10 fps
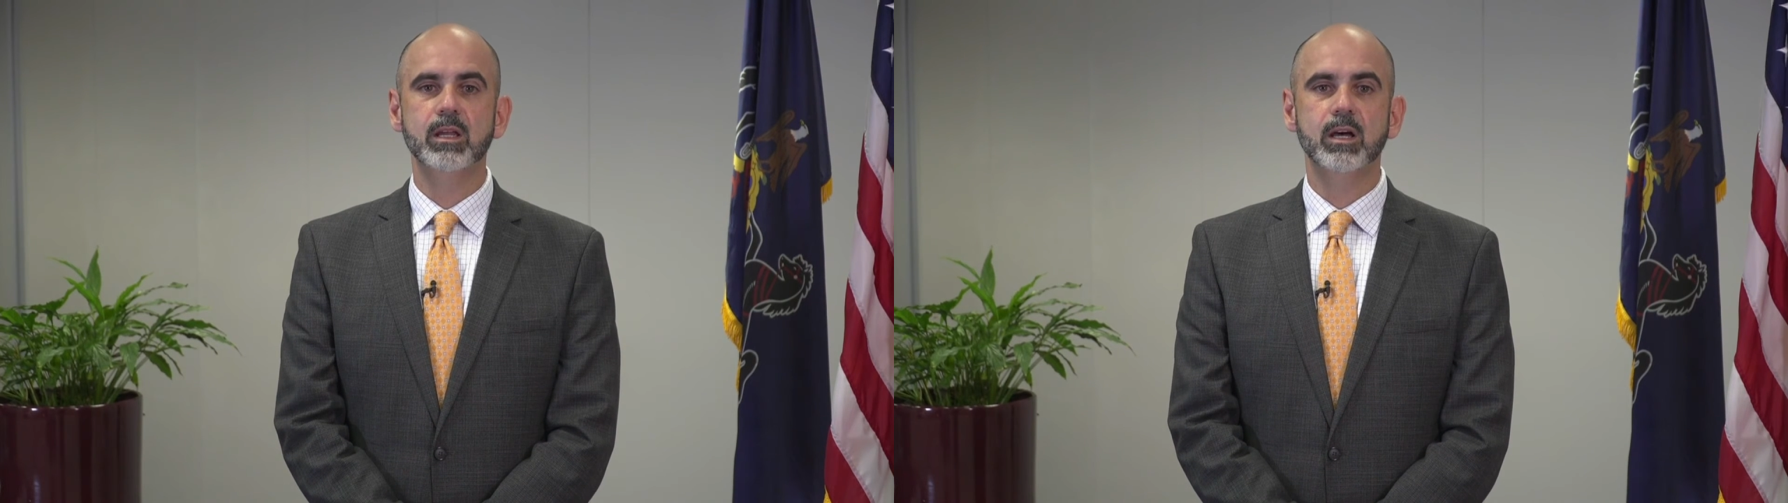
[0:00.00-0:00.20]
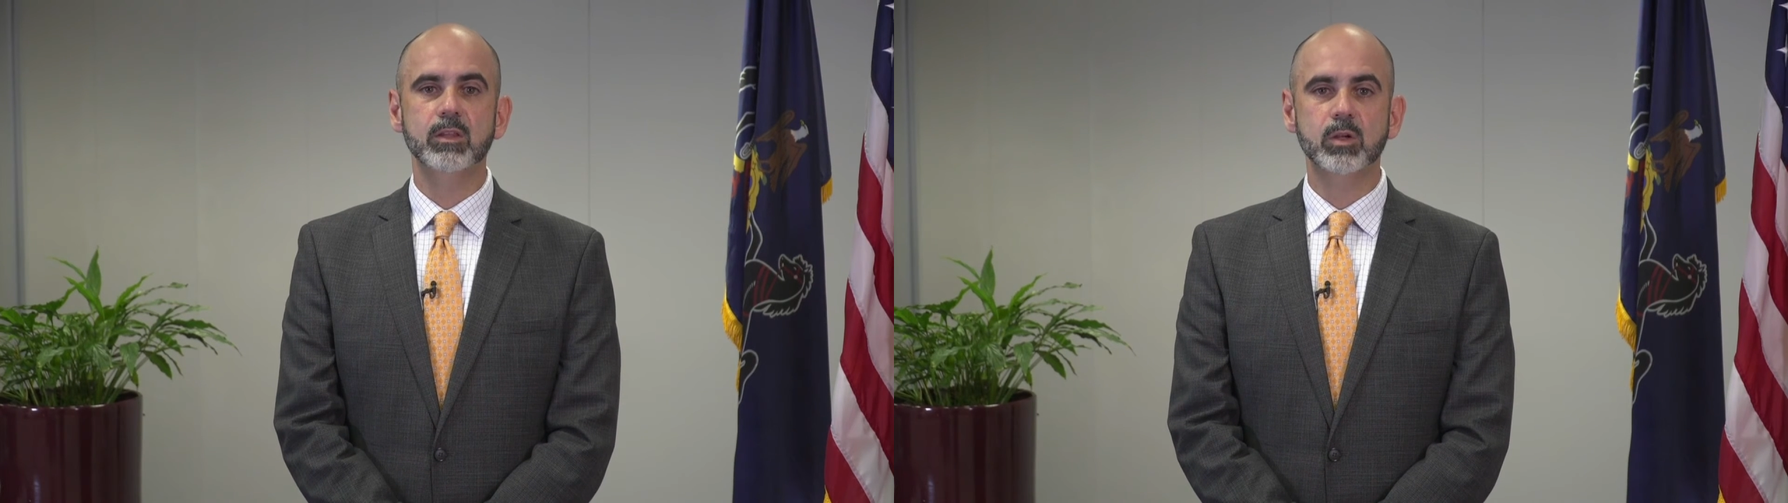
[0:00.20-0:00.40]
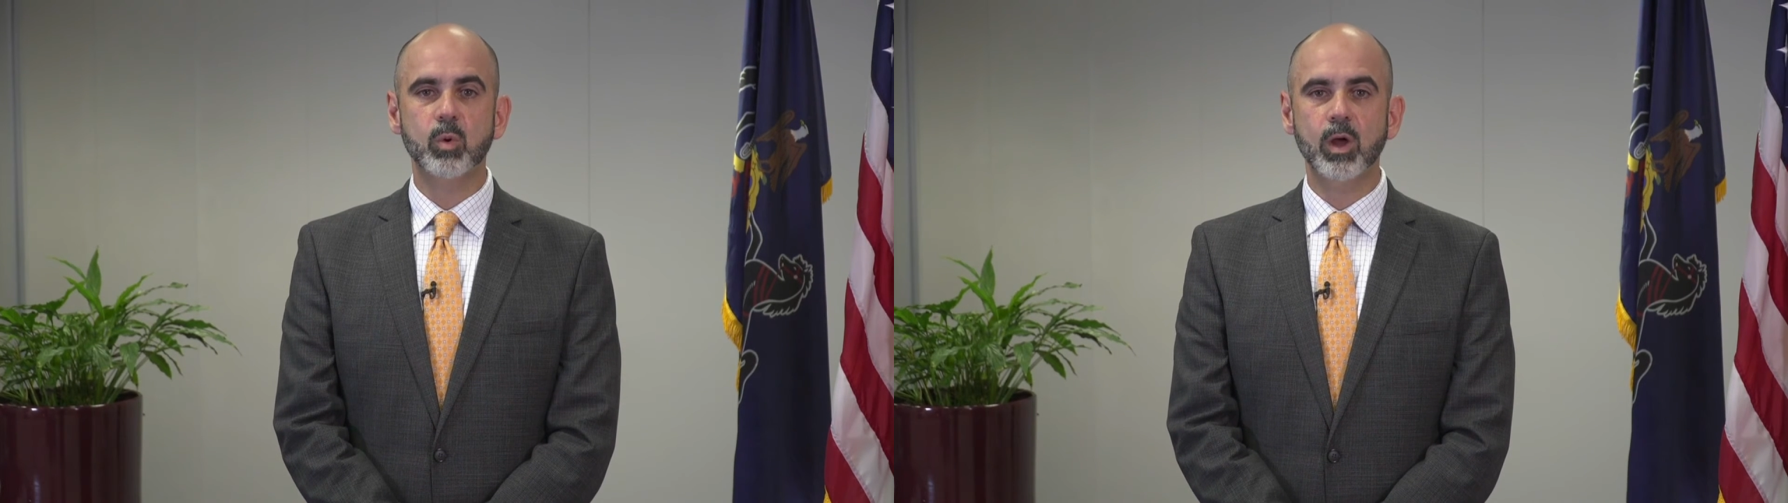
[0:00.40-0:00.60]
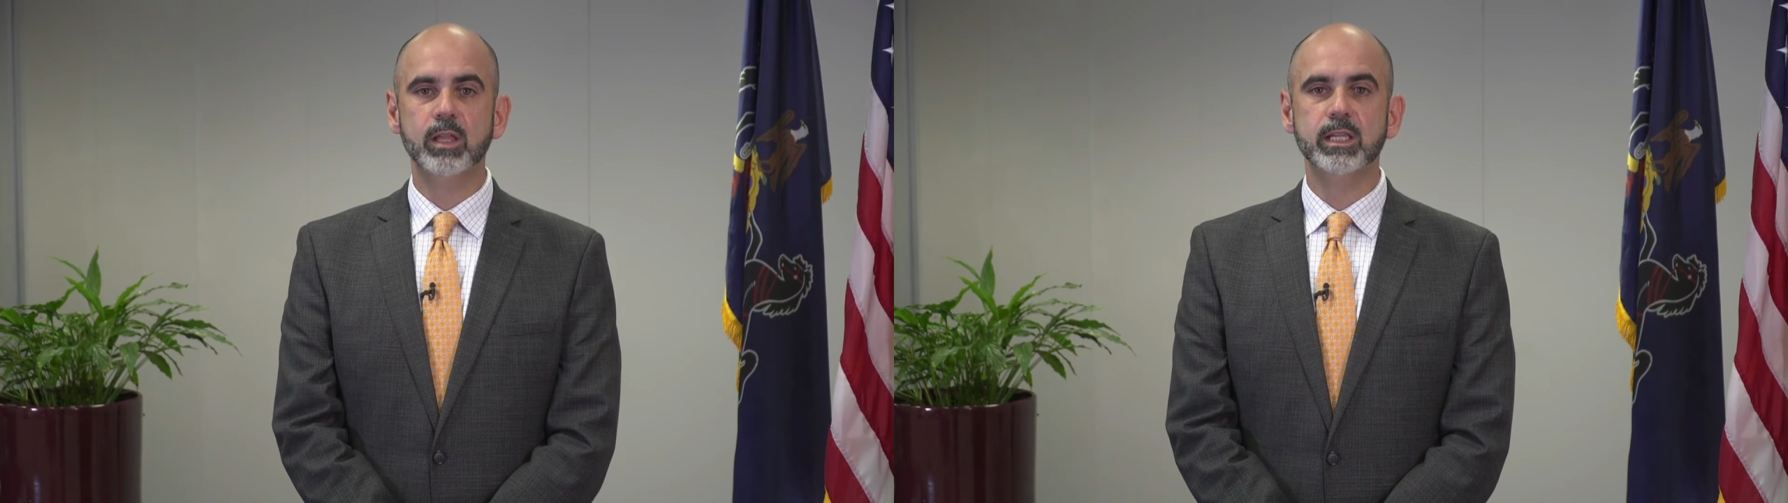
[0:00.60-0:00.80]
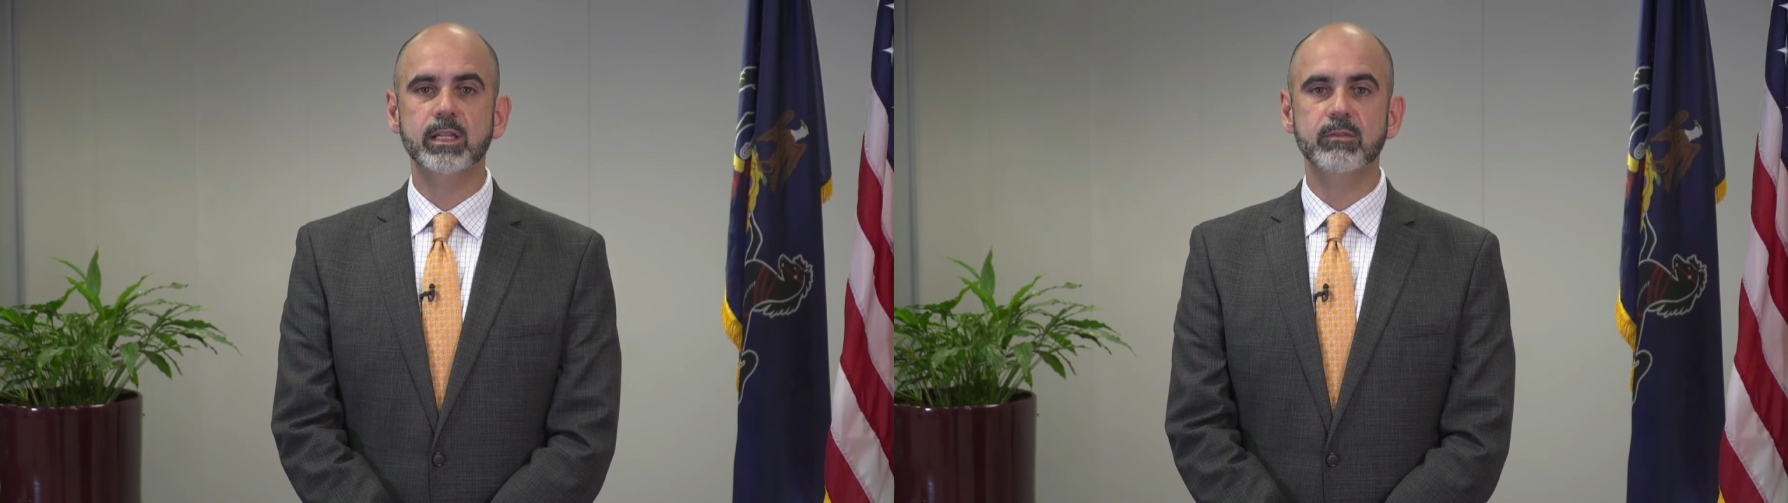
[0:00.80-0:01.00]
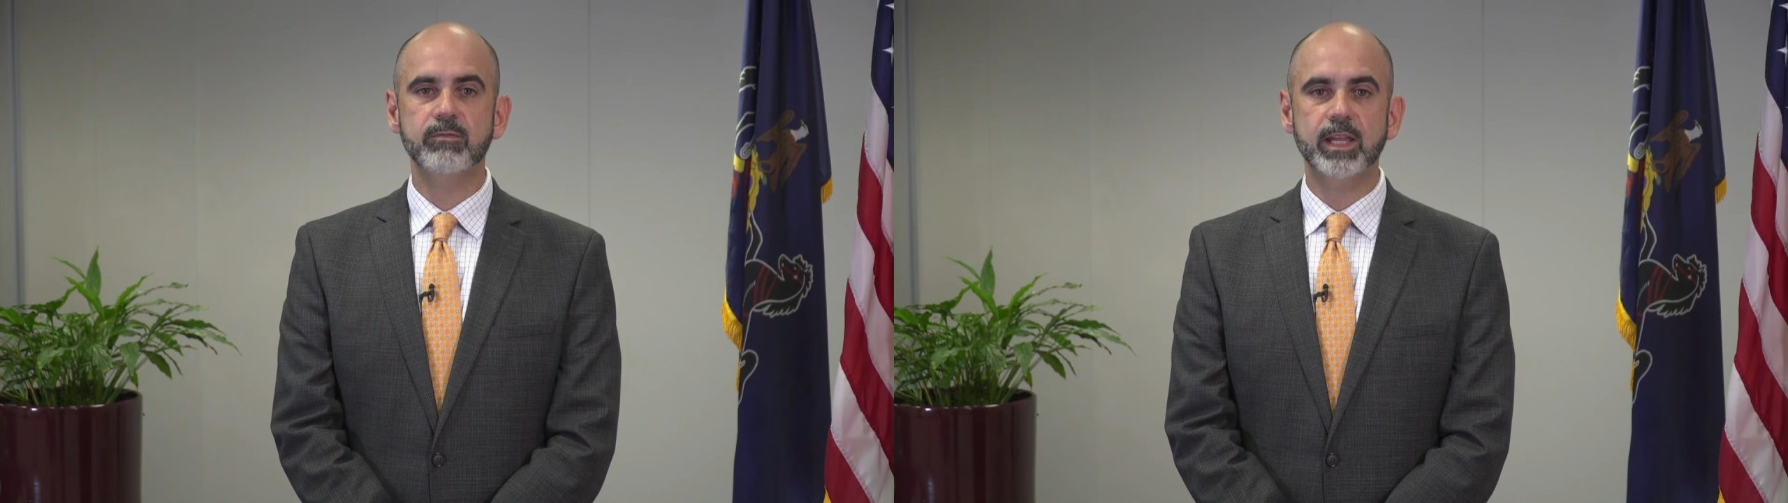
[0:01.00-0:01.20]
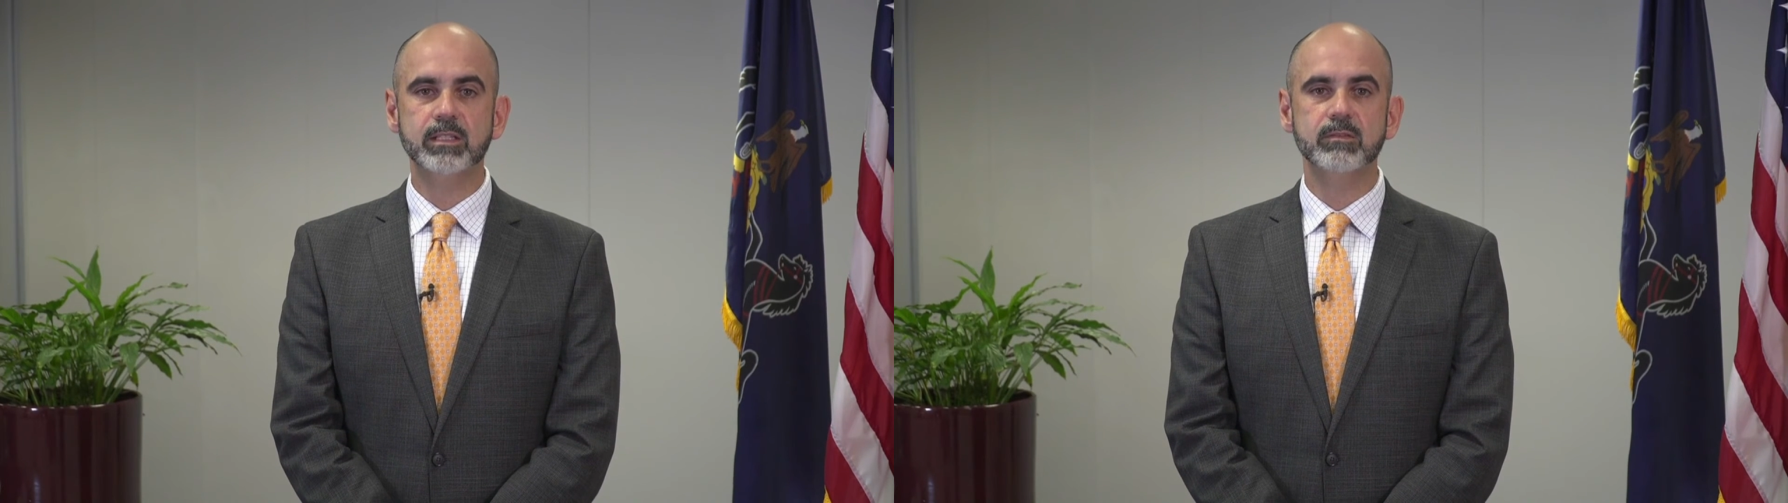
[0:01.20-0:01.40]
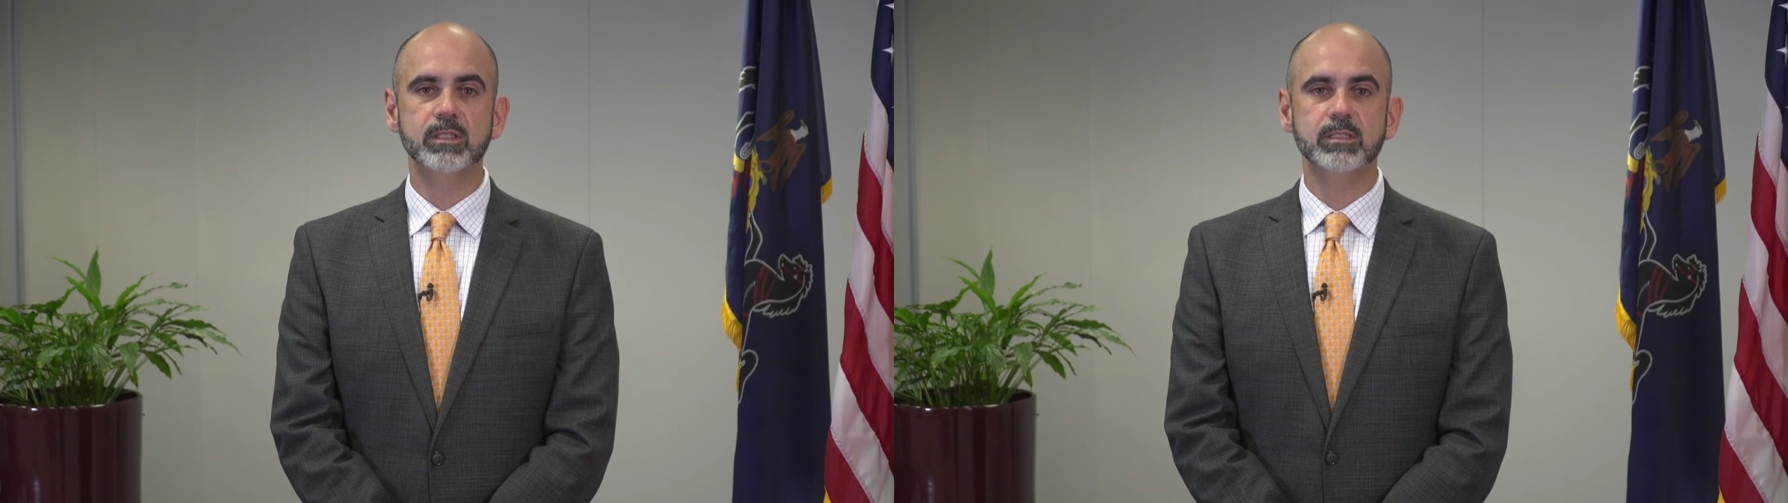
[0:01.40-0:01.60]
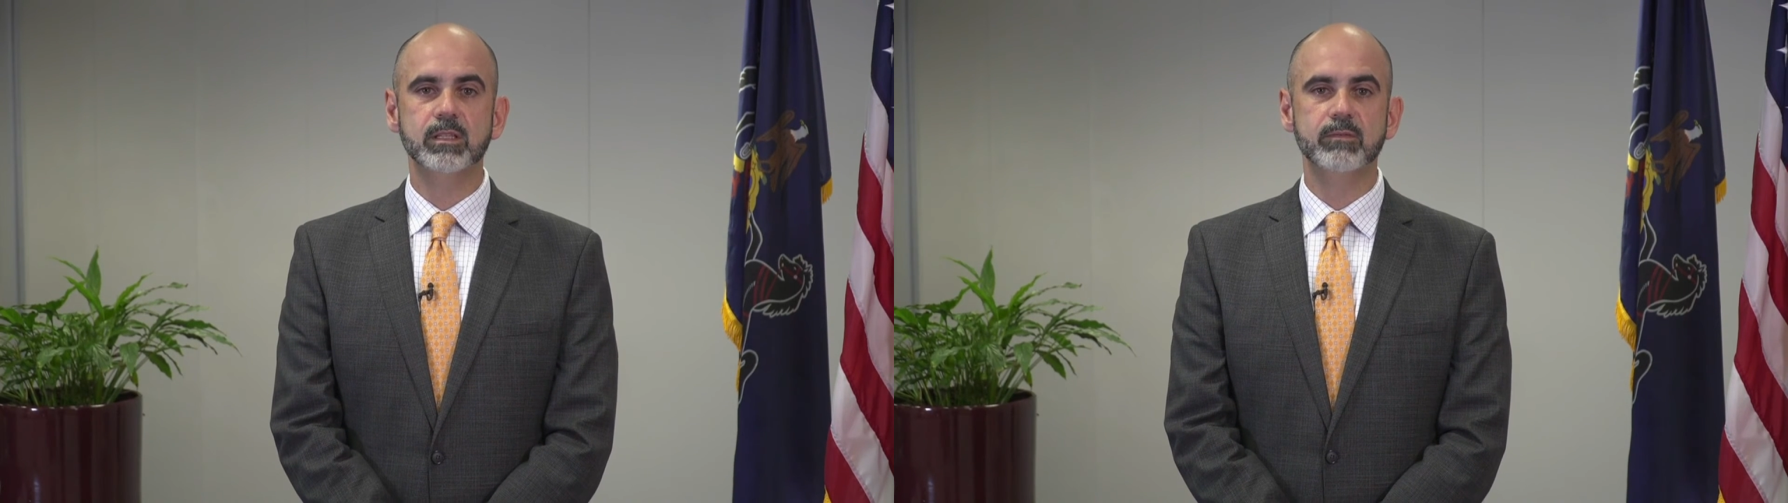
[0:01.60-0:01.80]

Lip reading: on the quality and effectiveness